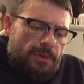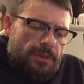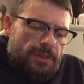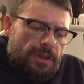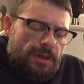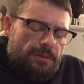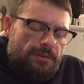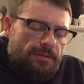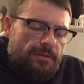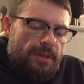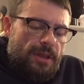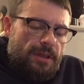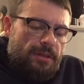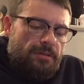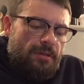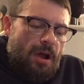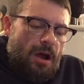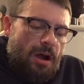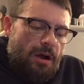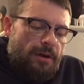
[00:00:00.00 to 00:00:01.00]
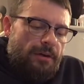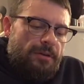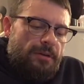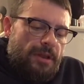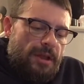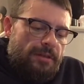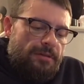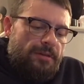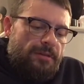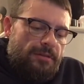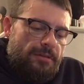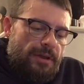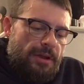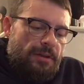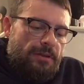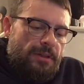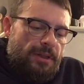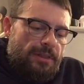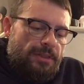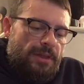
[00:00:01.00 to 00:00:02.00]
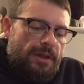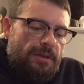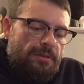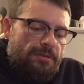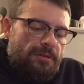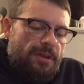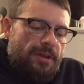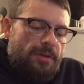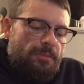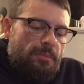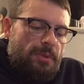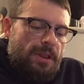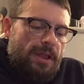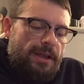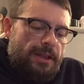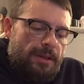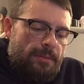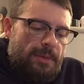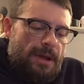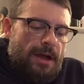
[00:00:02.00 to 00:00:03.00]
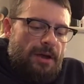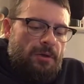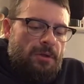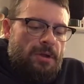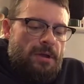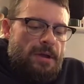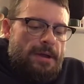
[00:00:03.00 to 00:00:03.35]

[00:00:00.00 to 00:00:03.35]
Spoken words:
These things aren't necessarily things to complain about.